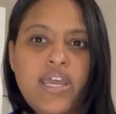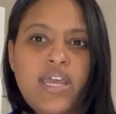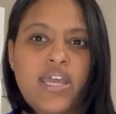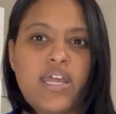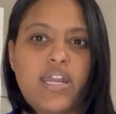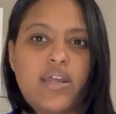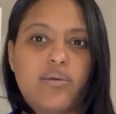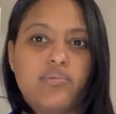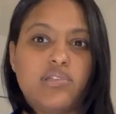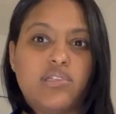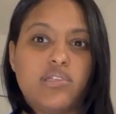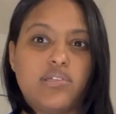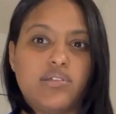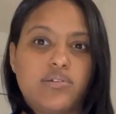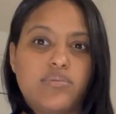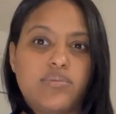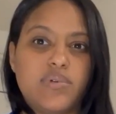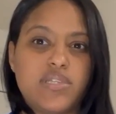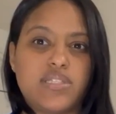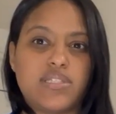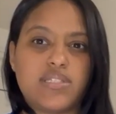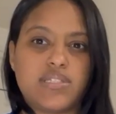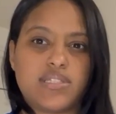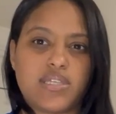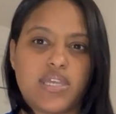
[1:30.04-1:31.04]
And I'm a little
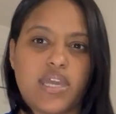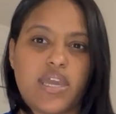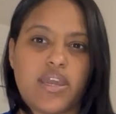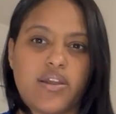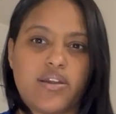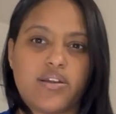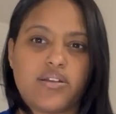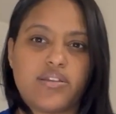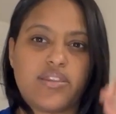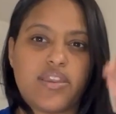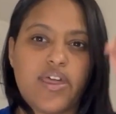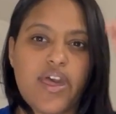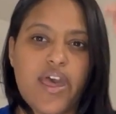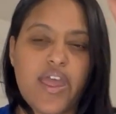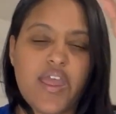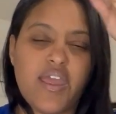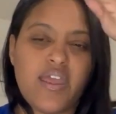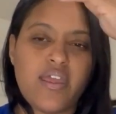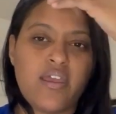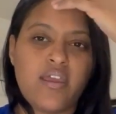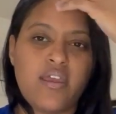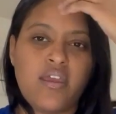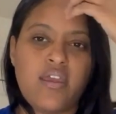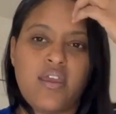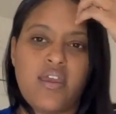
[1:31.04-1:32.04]
bit scared that
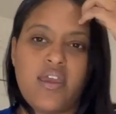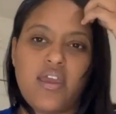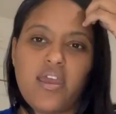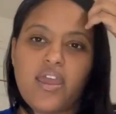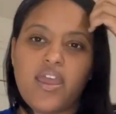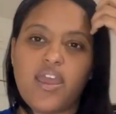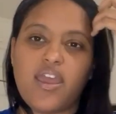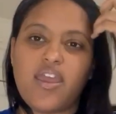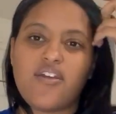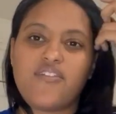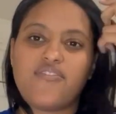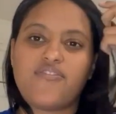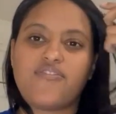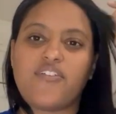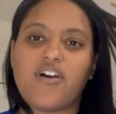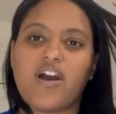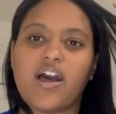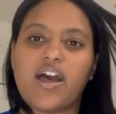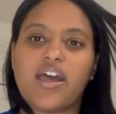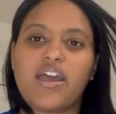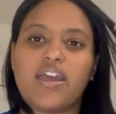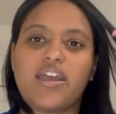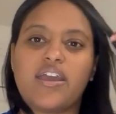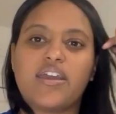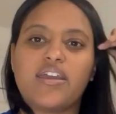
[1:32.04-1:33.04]
if
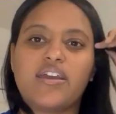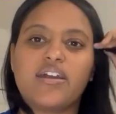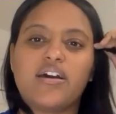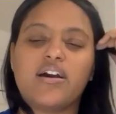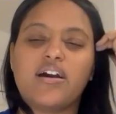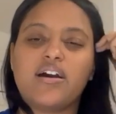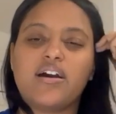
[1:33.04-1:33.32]
I